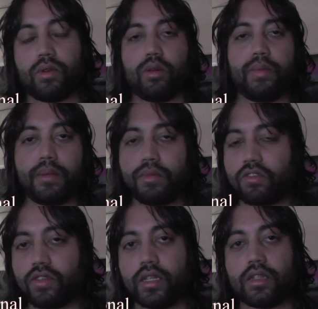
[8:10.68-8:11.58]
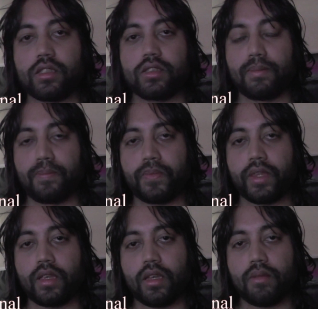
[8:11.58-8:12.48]
We all make mistakes.
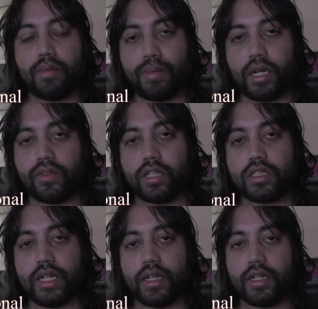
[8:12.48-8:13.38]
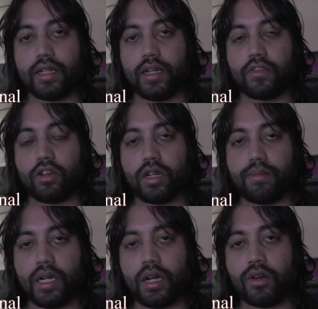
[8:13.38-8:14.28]
But by understanding that it's all
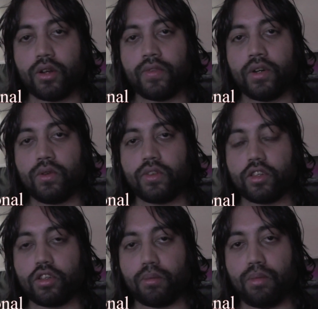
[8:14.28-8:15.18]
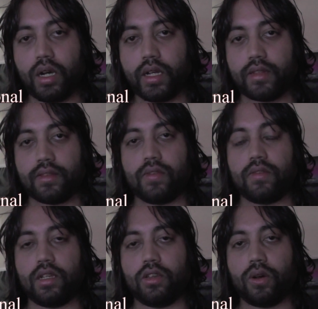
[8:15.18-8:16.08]
about how you're focusing your mind,
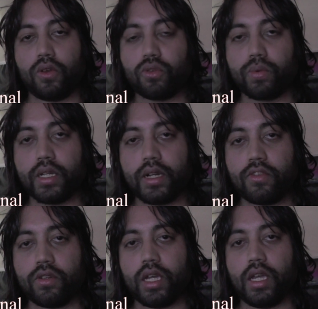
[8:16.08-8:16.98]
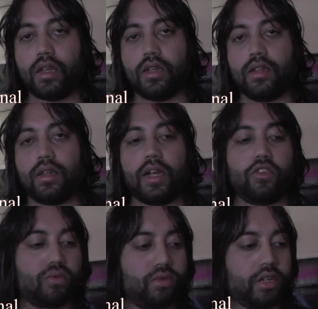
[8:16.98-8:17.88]
then you also realize, okay, I
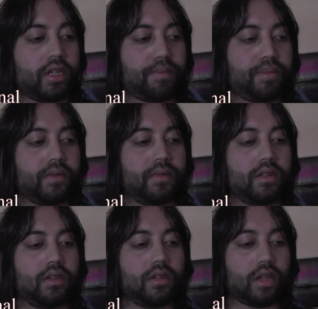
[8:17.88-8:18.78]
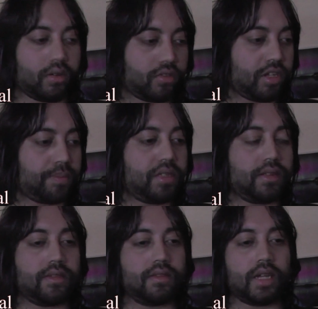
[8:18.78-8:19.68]
screwed it up. I'll accept
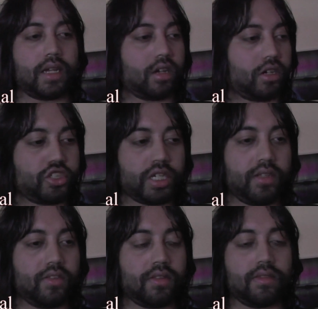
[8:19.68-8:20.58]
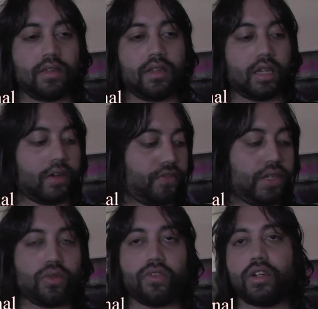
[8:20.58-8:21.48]
it. I can't change it. It
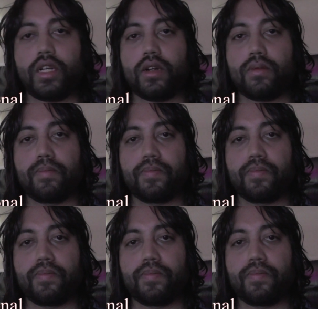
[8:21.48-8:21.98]
failed for now.